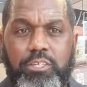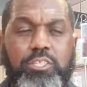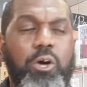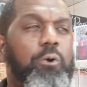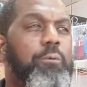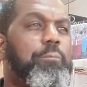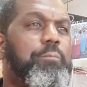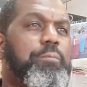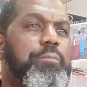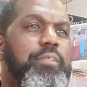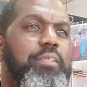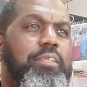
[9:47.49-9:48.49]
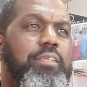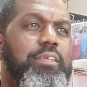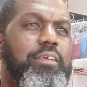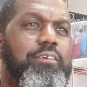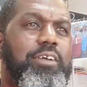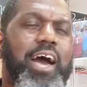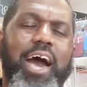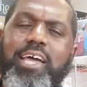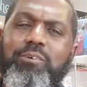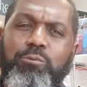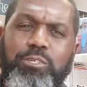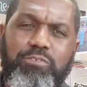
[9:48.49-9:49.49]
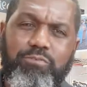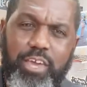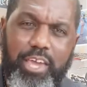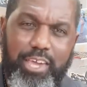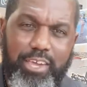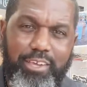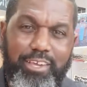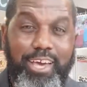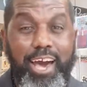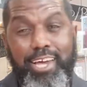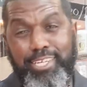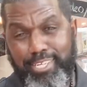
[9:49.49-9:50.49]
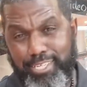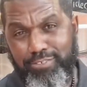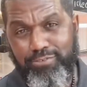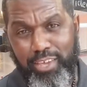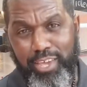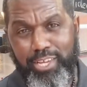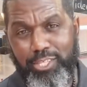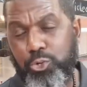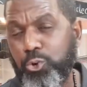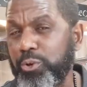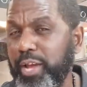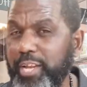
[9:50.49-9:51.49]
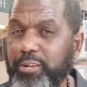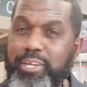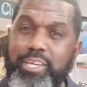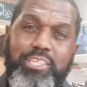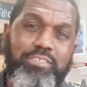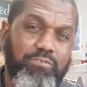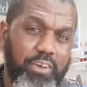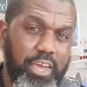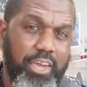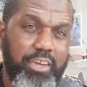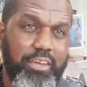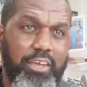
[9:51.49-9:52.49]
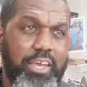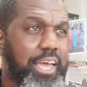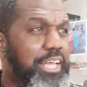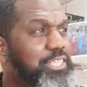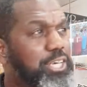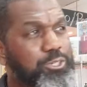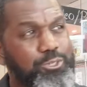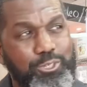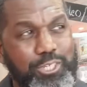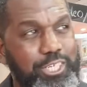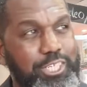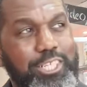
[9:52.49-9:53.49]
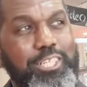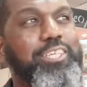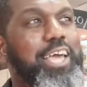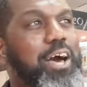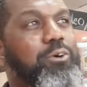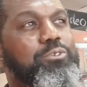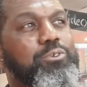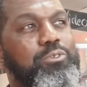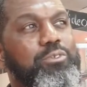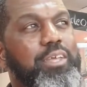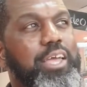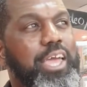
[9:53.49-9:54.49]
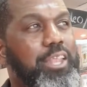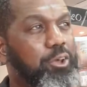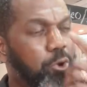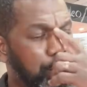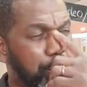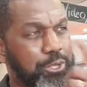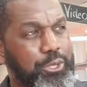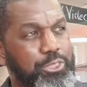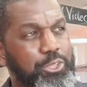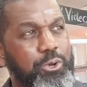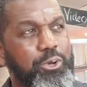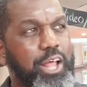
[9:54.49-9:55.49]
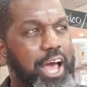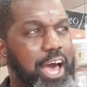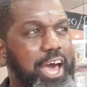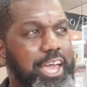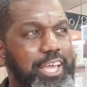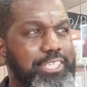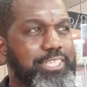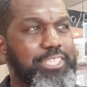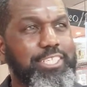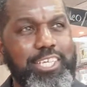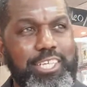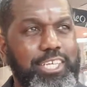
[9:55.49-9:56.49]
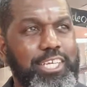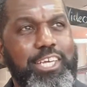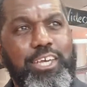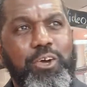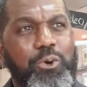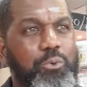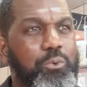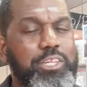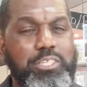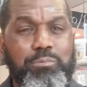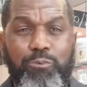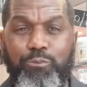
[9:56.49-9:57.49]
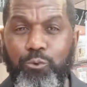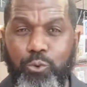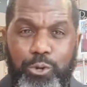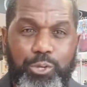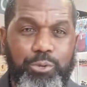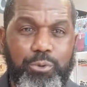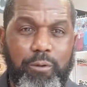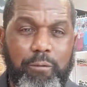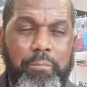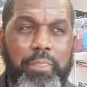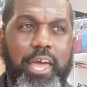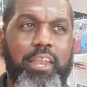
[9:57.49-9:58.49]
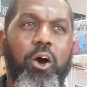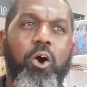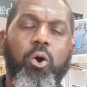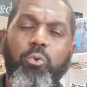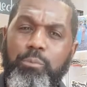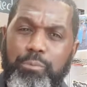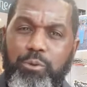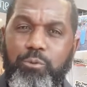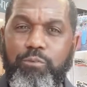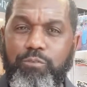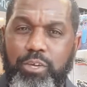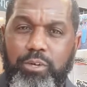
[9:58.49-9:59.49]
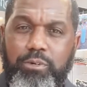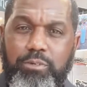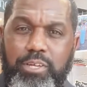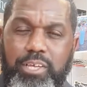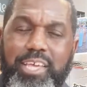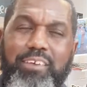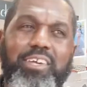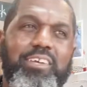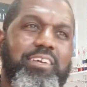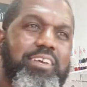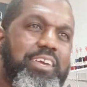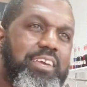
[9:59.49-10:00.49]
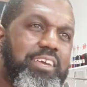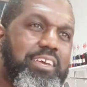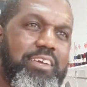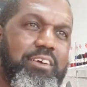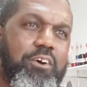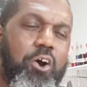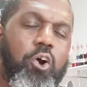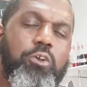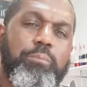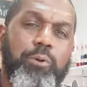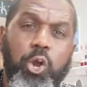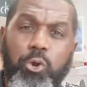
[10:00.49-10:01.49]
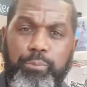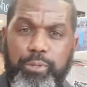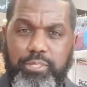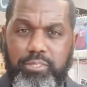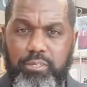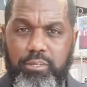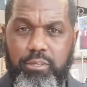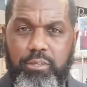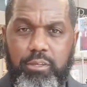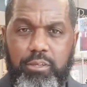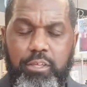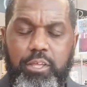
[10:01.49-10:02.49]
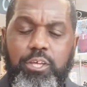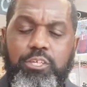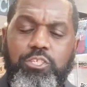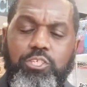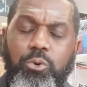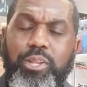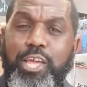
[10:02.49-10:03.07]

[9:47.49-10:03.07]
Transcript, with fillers: So God was vague. God is vague. The Creator is vague and tells you to just look out and open your third eye and see what is before you, and all will be revealed on purpose, so